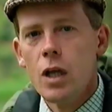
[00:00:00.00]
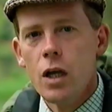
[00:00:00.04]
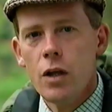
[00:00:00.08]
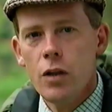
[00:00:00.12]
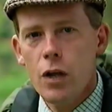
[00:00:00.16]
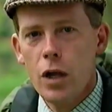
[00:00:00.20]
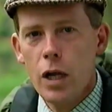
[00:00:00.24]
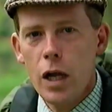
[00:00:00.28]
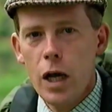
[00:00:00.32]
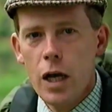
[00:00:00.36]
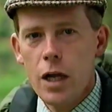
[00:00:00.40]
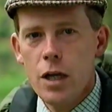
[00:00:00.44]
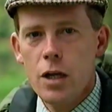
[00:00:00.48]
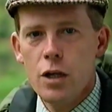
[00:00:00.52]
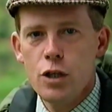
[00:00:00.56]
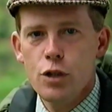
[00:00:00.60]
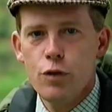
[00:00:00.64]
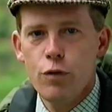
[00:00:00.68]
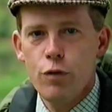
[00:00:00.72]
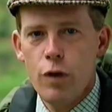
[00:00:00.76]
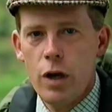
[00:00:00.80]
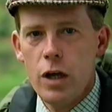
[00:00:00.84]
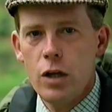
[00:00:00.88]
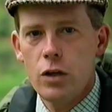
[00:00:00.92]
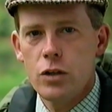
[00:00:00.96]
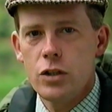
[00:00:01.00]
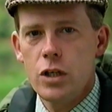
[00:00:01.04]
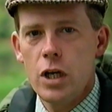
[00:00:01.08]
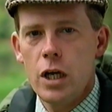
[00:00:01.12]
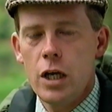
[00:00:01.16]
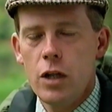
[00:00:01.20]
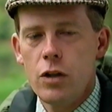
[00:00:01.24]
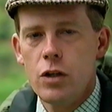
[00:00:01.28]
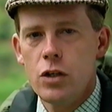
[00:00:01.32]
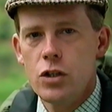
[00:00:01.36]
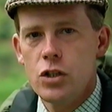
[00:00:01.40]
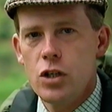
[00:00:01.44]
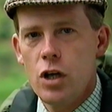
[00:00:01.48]
the line has failed to
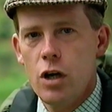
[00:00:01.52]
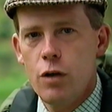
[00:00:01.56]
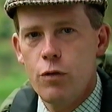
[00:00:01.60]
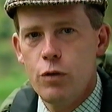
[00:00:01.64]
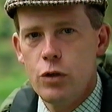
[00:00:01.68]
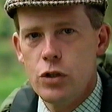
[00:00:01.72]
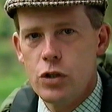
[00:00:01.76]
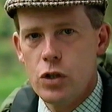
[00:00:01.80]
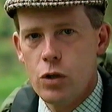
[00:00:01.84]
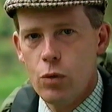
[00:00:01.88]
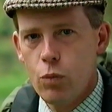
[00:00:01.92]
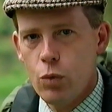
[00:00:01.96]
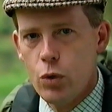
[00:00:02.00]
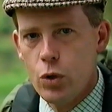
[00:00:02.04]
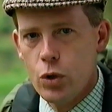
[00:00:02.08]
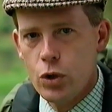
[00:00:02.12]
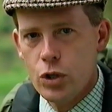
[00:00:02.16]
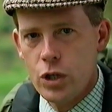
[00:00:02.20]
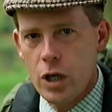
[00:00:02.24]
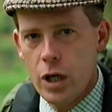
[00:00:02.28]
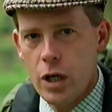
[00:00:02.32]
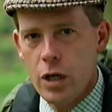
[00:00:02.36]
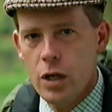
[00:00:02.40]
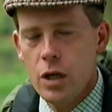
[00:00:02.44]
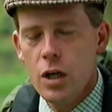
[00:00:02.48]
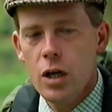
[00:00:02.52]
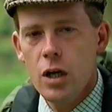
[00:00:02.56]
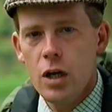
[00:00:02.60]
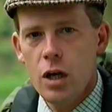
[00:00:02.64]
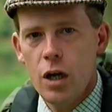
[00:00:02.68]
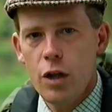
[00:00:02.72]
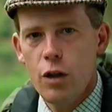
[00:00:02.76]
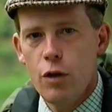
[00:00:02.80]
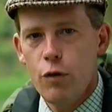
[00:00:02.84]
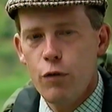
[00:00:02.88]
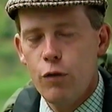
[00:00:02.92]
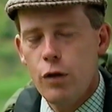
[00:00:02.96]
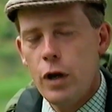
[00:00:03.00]
hit the surface of the water,
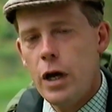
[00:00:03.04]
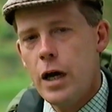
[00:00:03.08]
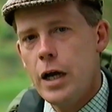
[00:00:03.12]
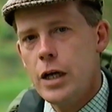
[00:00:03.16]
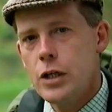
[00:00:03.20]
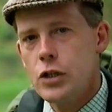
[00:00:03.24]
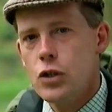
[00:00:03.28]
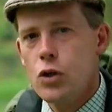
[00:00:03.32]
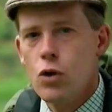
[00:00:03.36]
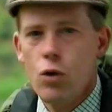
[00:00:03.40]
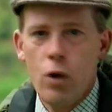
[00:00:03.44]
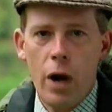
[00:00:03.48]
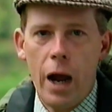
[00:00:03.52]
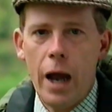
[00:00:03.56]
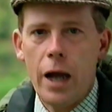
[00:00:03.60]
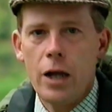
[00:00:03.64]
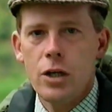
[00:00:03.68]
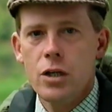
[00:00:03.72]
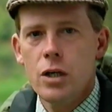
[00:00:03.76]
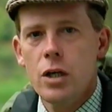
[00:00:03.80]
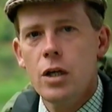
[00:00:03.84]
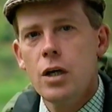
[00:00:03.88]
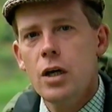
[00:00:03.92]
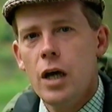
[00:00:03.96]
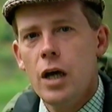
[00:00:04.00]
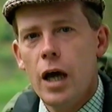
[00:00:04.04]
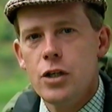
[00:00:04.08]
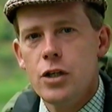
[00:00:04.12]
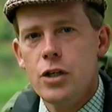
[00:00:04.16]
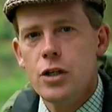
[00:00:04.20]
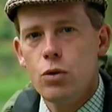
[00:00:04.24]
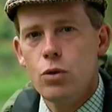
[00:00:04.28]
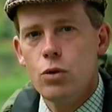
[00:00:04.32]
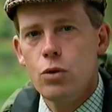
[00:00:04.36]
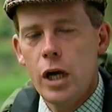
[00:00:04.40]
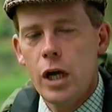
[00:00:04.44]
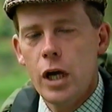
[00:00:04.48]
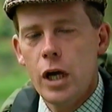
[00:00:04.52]
and the fly is cracked as
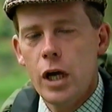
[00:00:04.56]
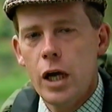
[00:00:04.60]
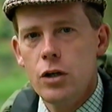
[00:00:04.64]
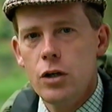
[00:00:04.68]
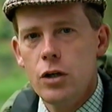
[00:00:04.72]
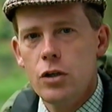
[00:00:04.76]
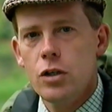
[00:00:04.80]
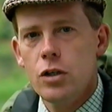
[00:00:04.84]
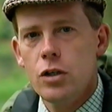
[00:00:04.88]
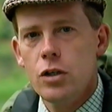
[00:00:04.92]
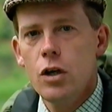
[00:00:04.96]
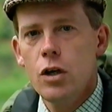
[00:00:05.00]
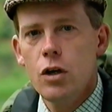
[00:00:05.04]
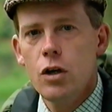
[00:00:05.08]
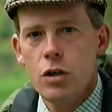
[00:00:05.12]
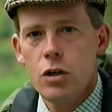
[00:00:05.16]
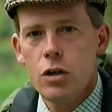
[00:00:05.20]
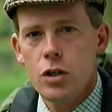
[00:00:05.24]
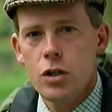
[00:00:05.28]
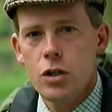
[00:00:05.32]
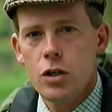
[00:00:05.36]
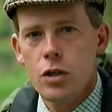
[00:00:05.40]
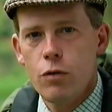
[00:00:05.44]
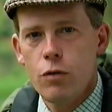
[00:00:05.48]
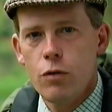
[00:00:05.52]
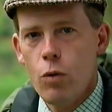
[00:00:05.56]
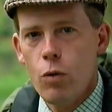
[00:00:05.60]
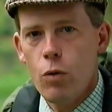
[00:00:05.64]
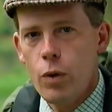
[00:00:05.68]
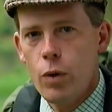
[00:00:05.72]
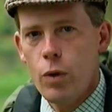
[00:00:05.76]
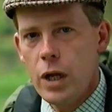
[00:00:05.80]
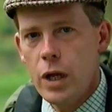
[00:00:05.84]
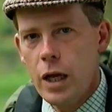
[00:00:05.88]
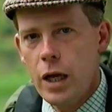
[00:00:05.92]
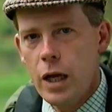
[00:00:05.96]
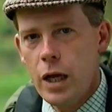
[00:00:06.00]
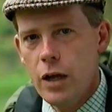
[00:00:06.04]
you change to the forward
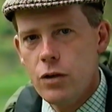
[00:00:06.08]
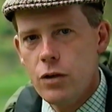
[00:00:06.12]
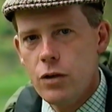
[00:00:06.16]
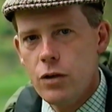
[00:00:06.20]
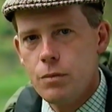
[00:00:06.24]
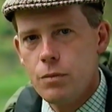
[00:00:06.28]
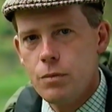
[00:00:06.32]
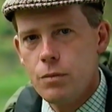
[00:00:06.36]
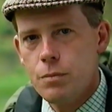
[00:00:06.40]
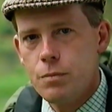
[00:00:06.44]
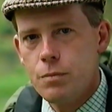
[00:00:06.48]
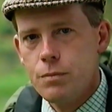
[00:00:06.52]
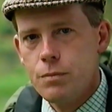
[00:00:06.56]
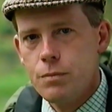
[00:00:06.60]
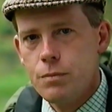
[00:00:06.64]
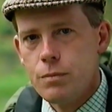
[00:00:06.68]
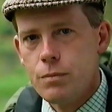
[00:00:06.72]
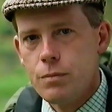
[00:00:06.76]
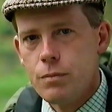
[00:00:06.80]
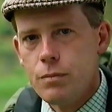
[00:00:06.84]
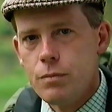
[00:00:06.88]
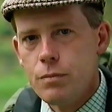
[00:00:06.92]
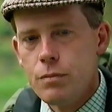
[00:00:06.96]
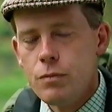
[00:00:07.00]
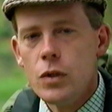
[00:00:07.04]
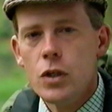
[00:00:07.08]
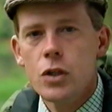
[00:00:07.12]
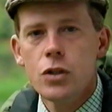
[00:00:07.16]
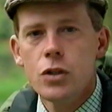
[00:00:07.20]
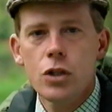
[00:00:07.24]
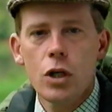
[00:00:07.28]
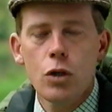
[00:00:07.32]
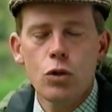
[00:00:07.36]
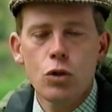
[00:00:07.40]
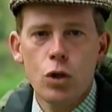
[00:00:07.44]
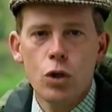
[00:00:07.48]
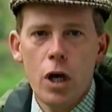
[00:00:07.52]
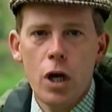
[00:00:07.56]
hit.
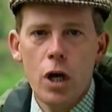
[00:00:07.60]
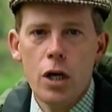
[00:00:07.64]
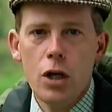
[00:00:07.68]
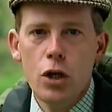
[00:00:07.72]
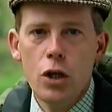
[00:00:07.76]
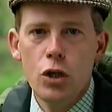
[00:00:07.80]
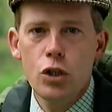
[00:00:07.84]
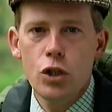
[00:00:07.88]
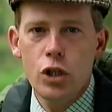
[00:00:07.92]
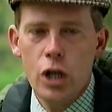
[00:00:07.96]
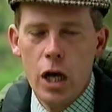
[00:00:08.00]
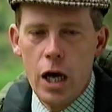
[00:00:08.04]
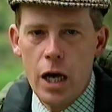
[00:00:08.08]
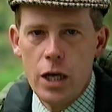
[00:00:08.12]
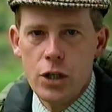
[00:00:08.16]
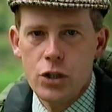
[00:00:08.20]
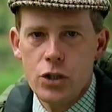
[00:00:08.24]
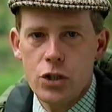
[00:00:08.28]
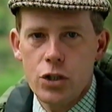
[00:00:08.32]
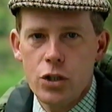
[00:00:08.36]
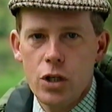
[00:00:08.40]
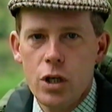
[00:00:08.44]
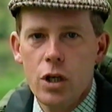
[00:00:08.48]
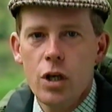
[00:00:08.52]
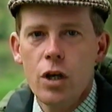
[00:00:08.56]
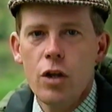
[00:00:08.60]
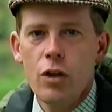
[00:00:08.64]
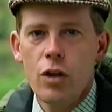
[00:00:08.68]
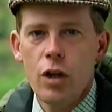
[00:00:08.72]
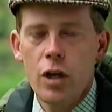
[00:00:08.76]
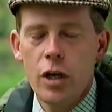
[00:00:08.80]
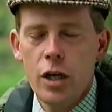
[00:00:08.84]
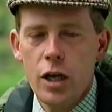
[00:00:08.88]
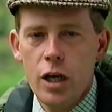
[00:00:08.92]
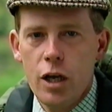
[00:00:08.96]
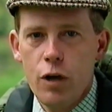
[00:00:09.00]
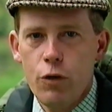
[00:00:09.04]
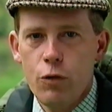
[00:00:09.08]
So try and adjust
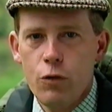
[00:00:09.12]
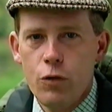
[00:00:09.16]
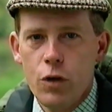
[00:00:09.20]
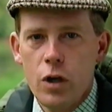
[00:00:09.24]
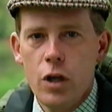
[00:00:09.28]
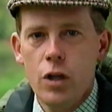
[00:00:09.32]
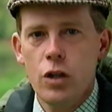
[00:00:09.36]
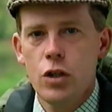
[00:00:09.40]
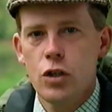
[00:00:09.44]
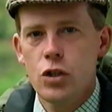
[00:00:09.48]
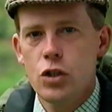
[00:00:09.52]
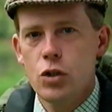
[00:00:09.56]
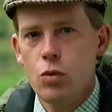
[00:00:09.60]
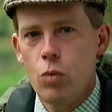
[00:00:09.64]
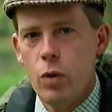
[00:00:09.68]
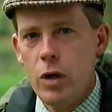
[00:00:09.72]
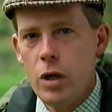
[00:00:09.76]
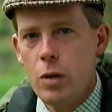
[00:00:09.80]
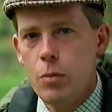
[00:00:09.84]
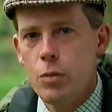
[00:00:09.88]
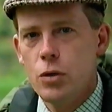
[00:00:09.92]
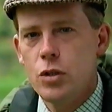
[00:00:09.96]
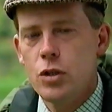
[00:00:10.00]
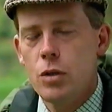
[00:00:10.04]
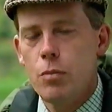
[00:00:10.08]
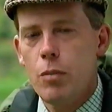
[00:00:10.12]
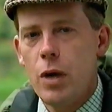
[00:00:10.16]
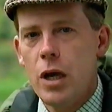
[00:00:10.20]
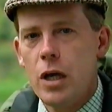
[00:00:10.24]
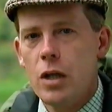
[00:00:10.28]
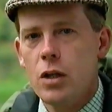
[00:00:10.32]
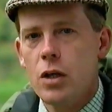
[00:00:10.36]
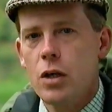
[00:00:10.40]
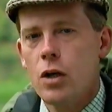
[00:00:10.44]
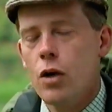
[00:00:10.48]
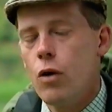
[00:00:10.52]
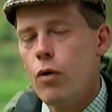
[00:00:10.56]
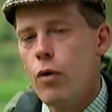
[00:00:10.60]
the lift and the sweep to make
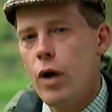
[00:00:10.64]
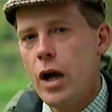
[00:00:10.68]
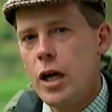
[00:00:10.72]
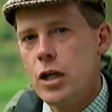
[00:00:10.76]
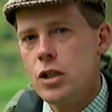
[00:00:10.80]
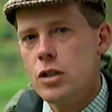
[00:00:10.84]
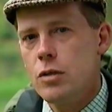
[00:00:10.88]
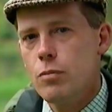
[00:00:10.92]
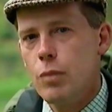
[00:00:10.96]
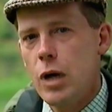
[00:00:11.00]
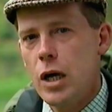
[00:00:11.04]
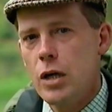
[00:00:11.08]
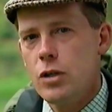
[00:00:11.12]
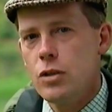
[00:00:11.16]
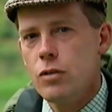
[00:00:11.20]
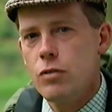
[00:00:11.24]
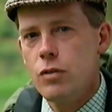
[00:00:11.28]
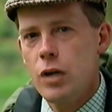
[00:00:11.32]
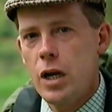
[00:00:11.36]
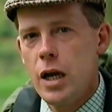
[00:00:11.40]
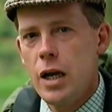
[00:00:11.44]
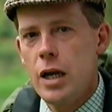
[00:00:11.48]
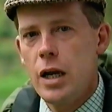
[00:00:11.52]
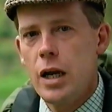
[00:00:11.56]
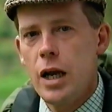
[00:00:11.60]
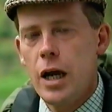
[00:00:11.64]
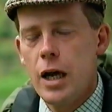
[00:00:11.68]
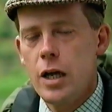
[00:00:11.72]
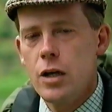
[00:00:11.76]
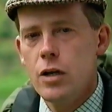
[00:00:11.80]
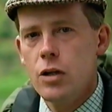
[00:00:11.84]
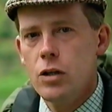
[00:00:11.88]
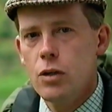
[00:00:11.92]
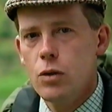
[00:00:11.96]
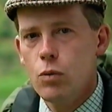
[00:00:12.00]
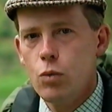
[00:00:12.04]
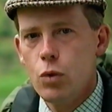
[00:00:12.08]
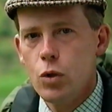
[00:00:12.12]
the correct amount of line land
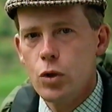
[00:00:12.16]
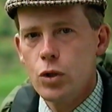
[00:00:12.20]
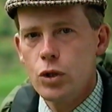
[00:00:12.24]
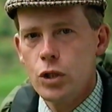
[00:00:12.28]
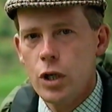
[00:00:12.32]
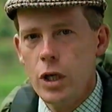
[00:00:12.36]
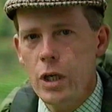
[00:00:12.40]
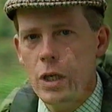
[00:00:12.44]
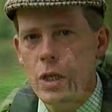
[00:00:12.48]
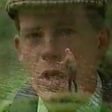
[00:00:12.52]
in the water.